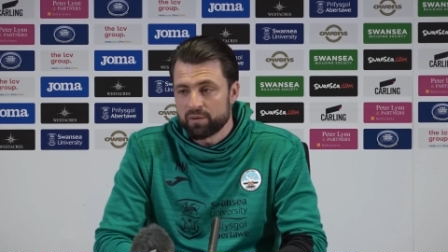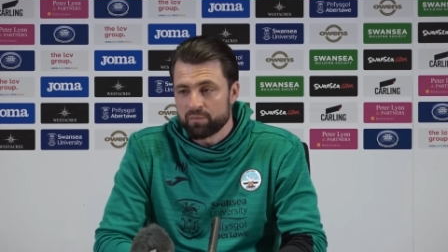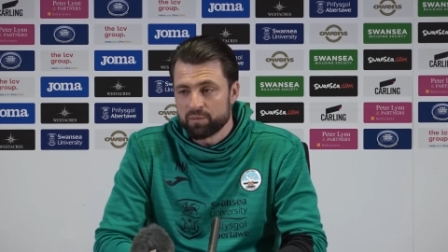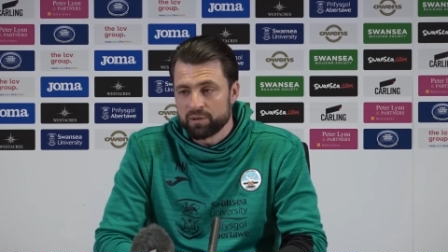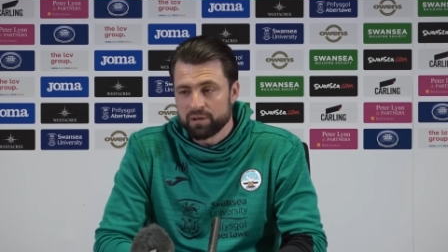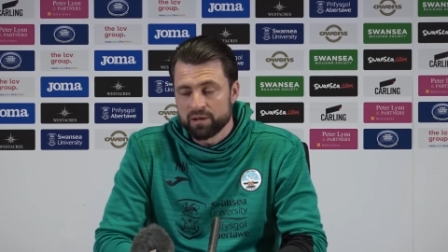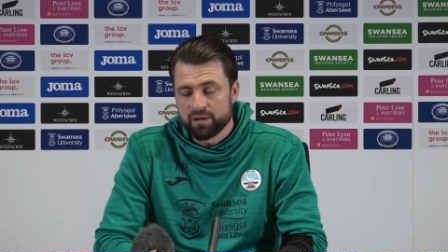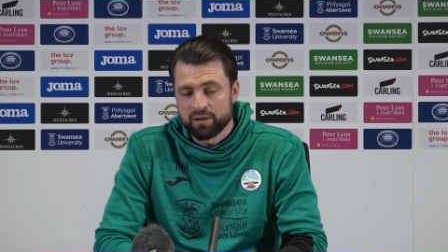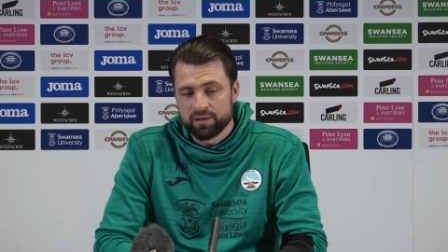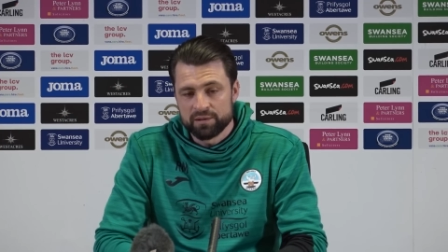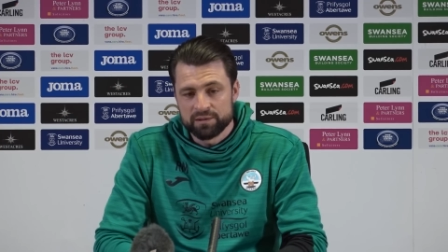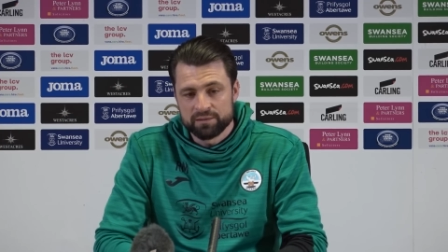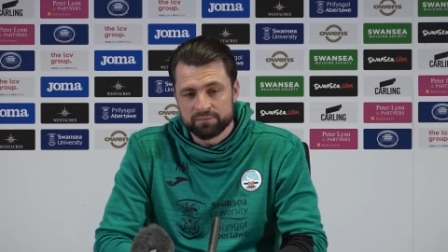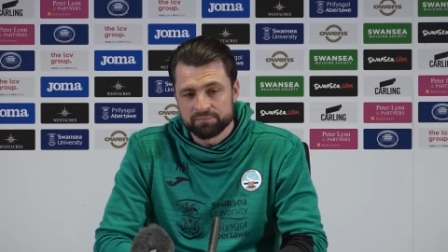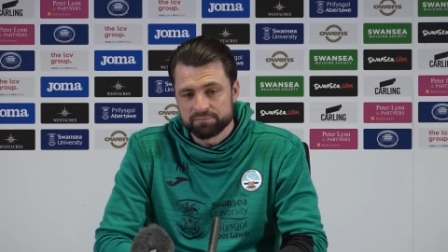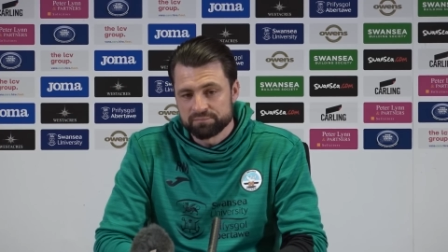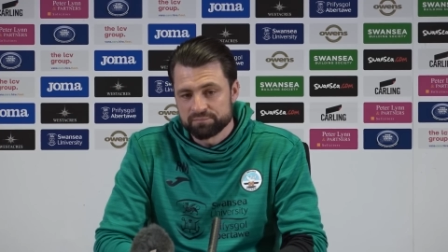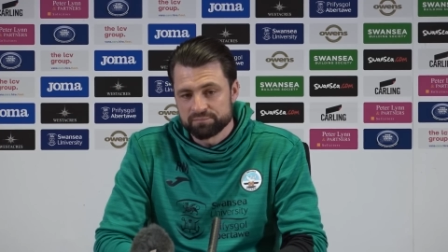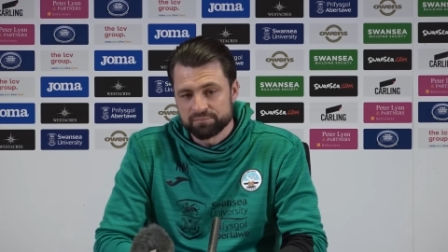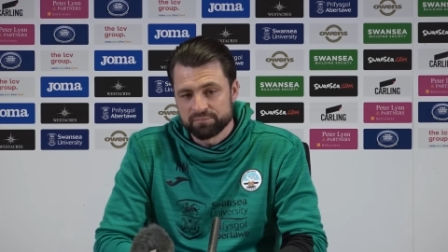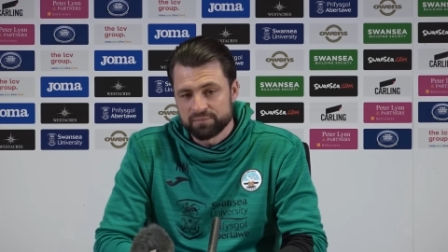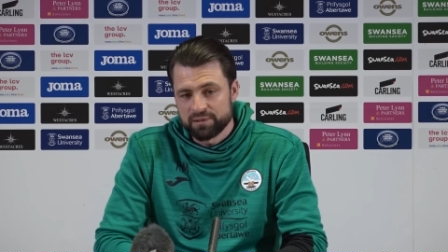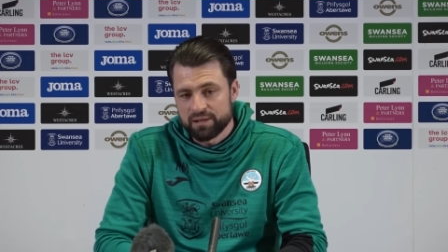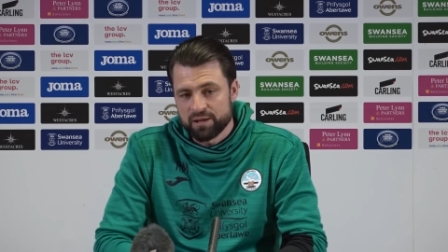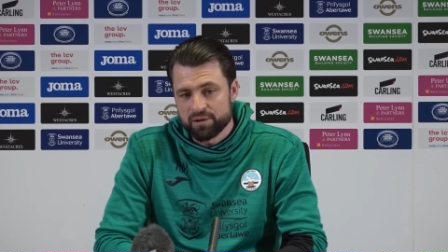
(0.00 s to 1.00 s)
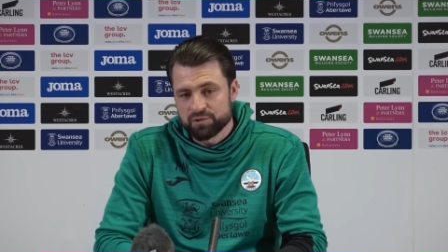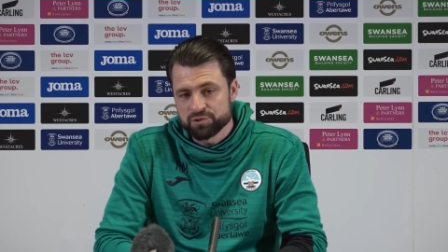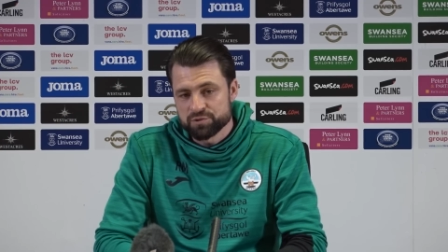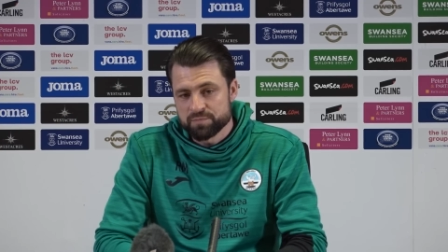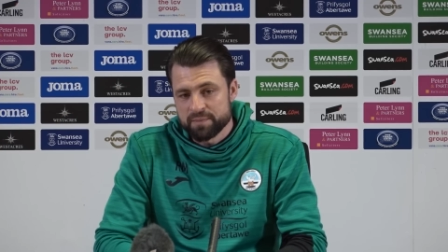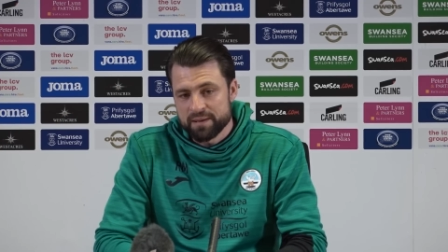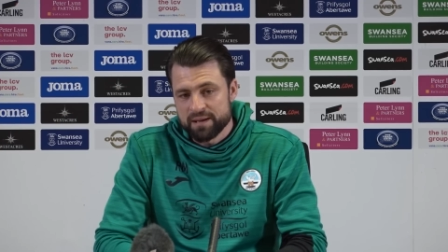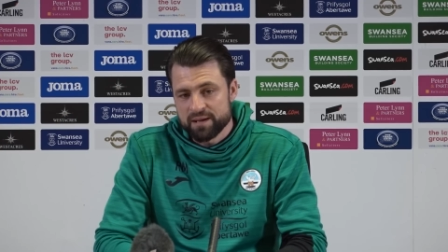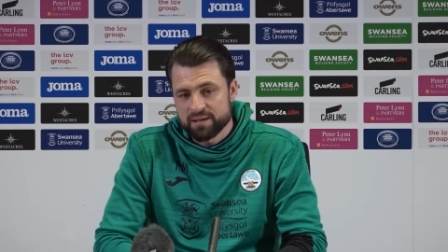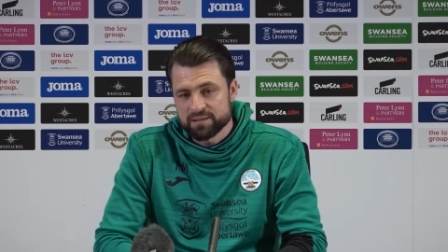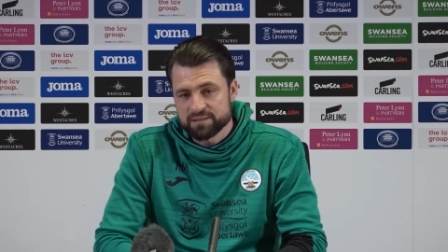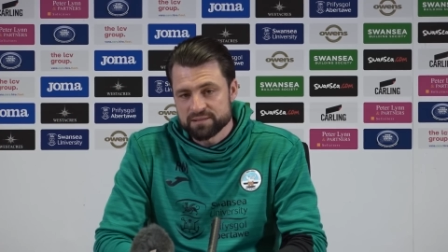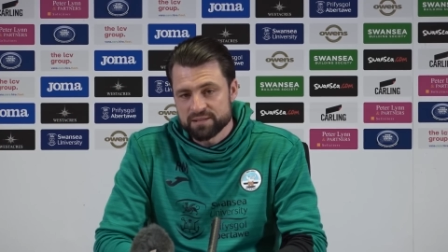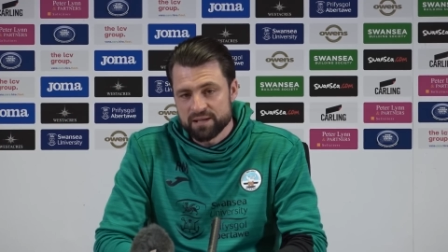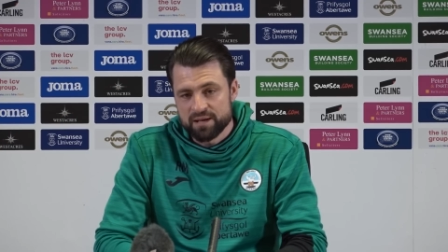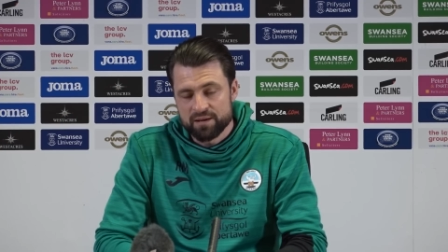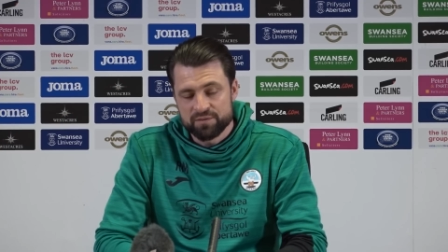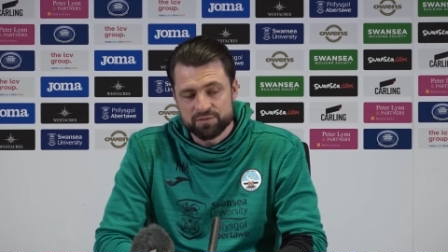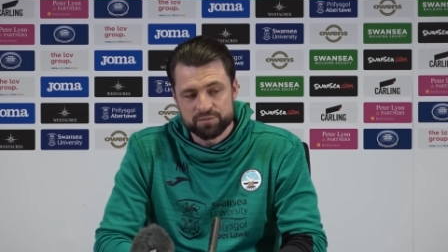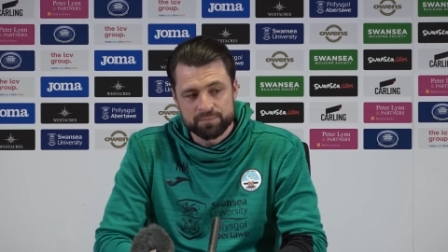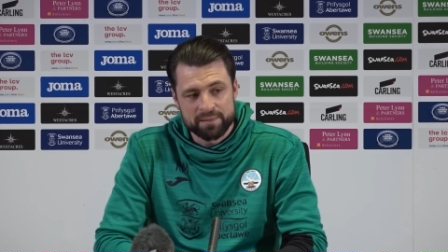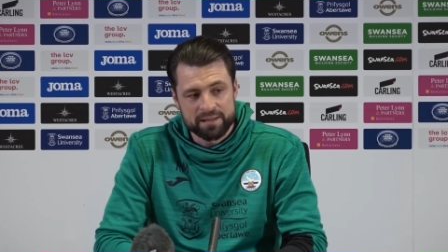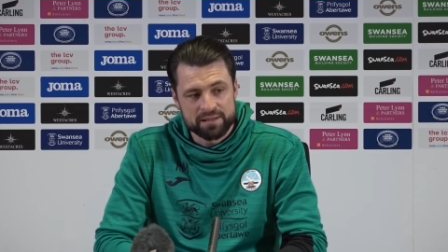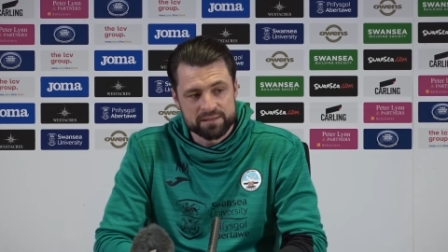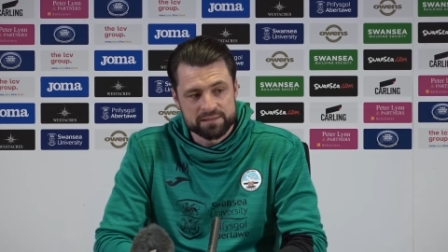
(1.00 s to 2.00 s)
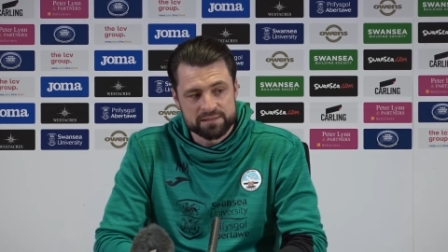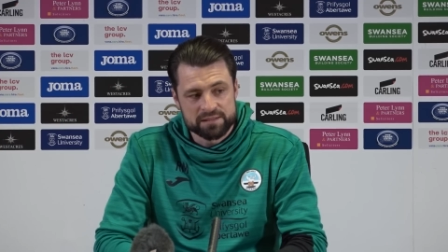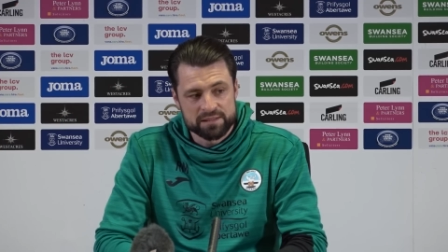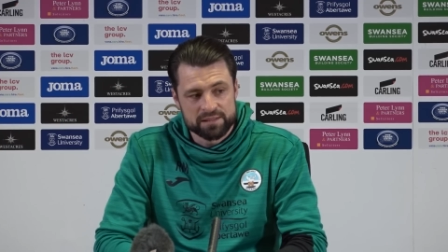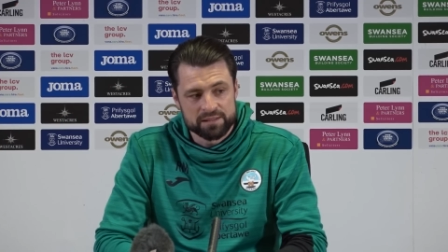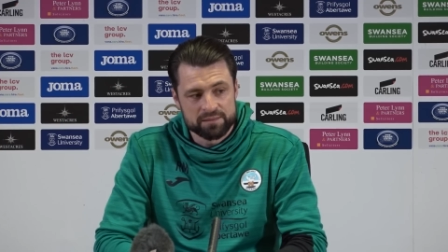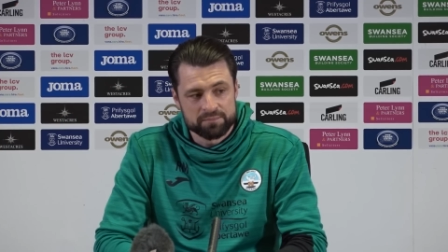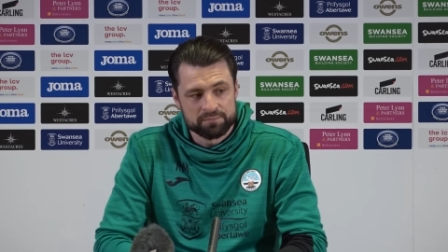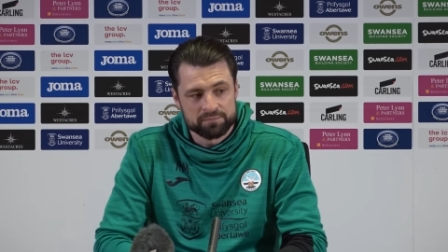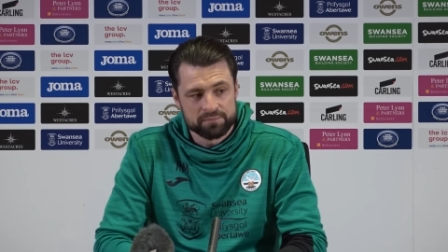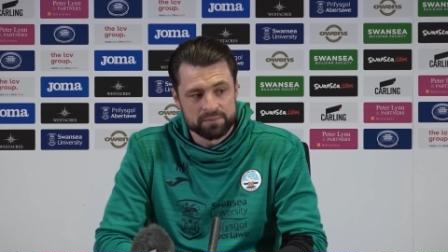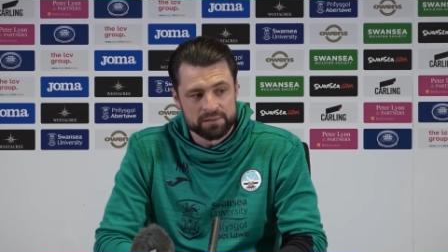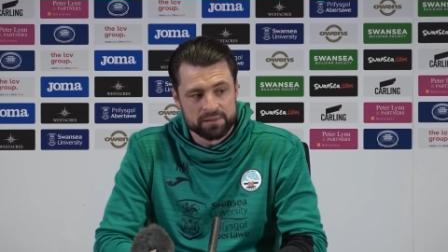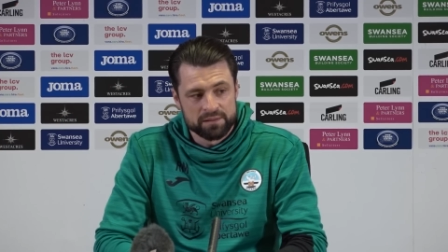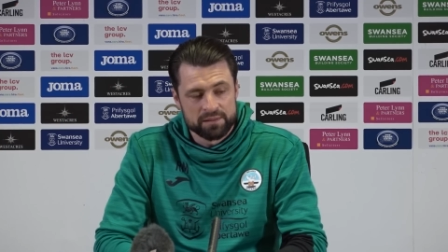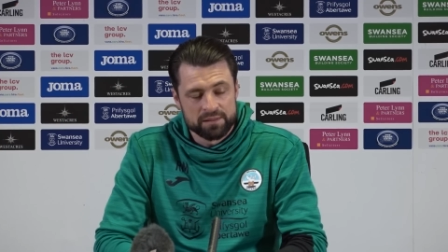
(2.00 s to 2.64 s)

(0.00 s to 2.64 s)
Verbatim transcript: We're learning loads about ourselves, about the team.